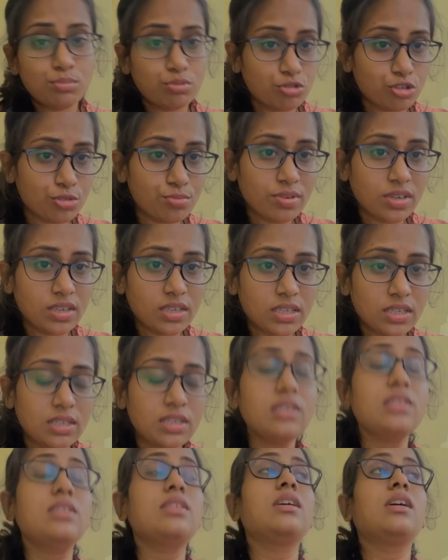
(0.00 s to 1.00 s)
push
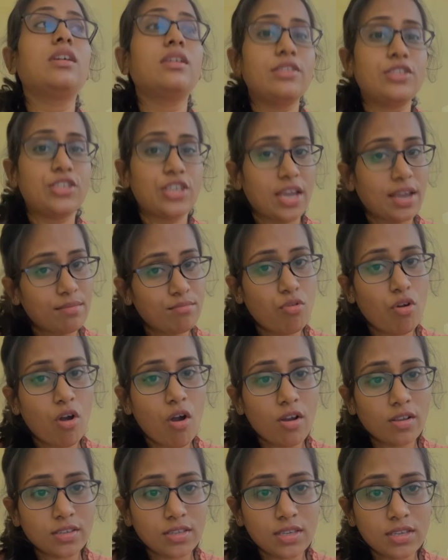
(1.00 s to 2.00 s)
buttons,
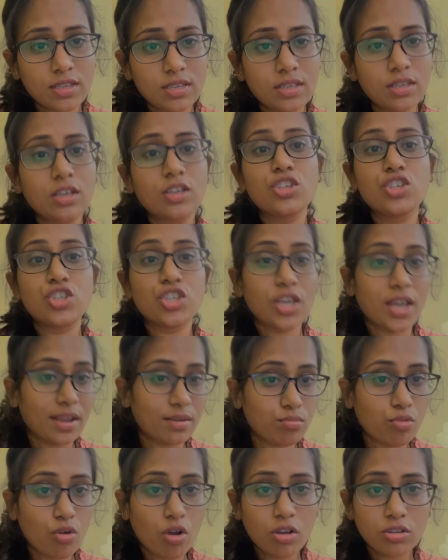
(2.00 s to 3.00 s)
checkboxes,
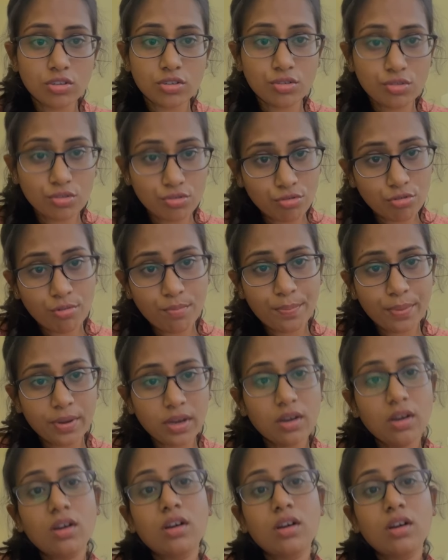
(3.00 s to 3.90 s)
checkbox group,